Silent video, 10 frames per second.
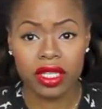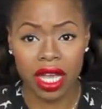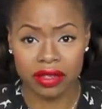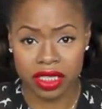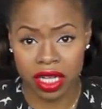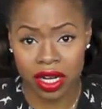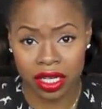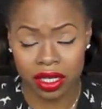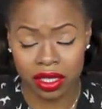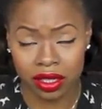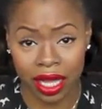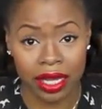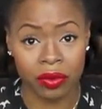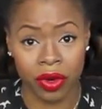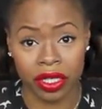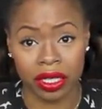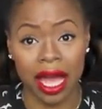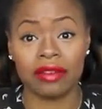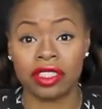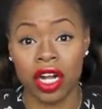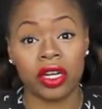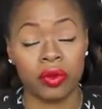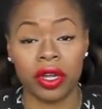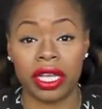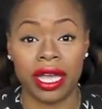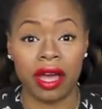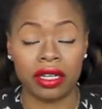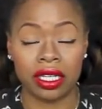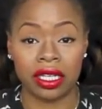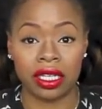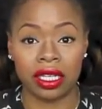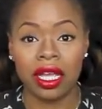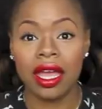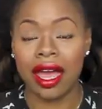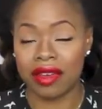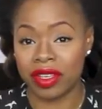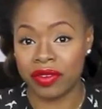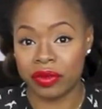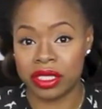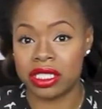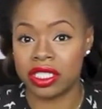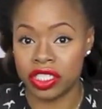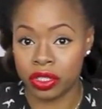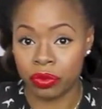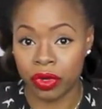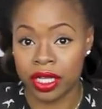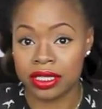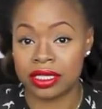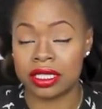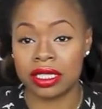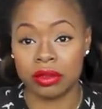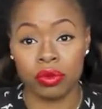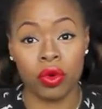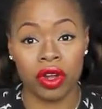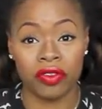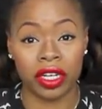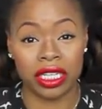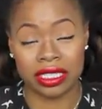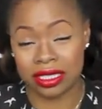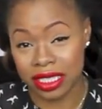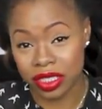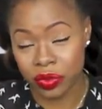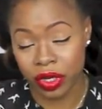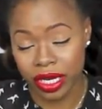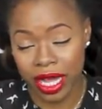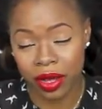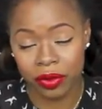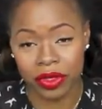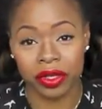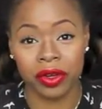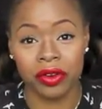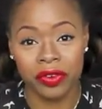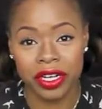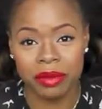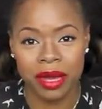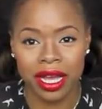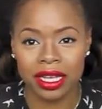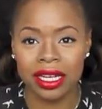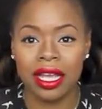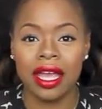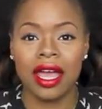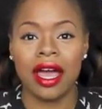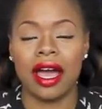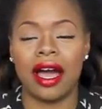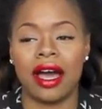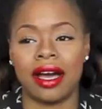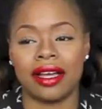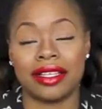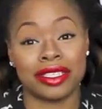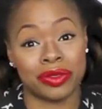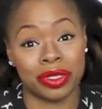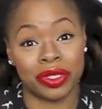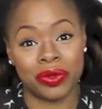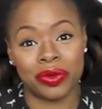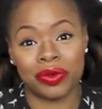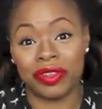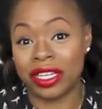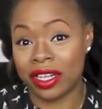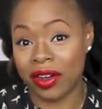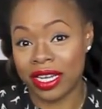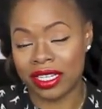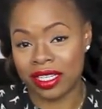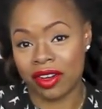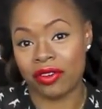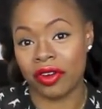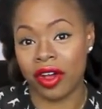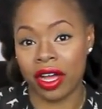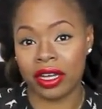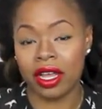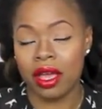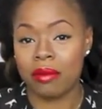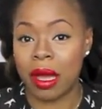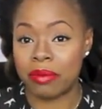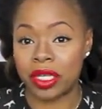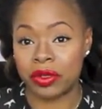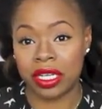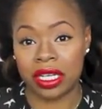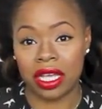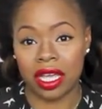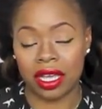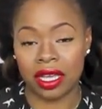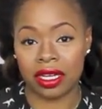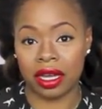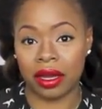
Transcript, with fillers: I've started working out again. I've even went to the gym once and did more of an intense workout with a girlfriend of mine. It's a really cool video I did over on my beauty and